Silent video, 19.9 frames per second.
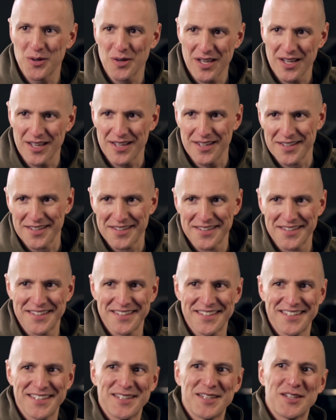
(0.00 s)
Okay.
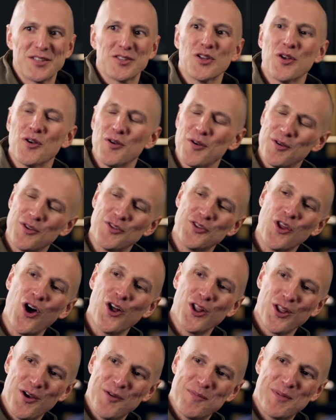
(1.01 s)
Not a
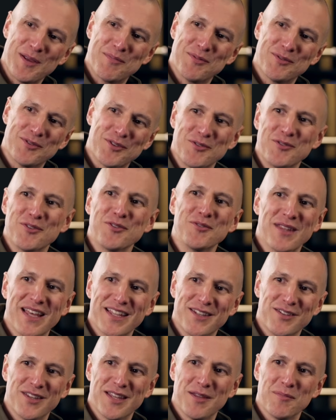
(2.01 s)
lot of people do
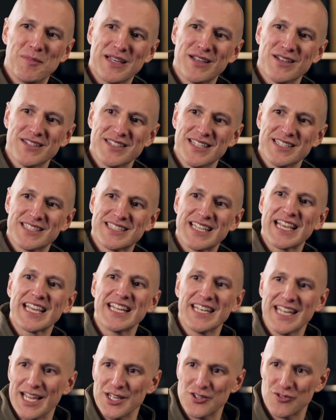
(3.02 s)
that, do they? Because it's
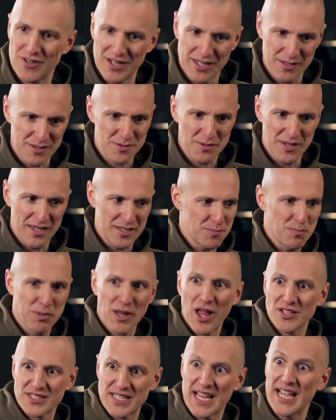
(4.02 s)
second nature and it's
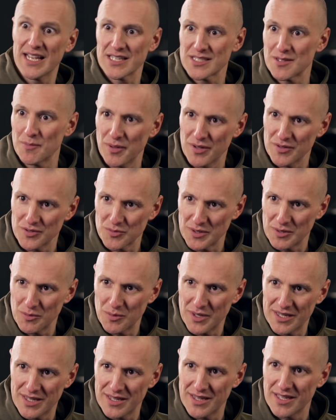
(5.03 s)
blasé, I suppose, with the
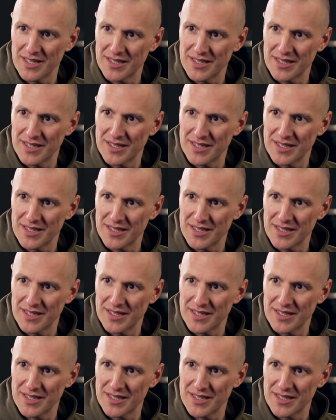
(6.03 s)
way that they're...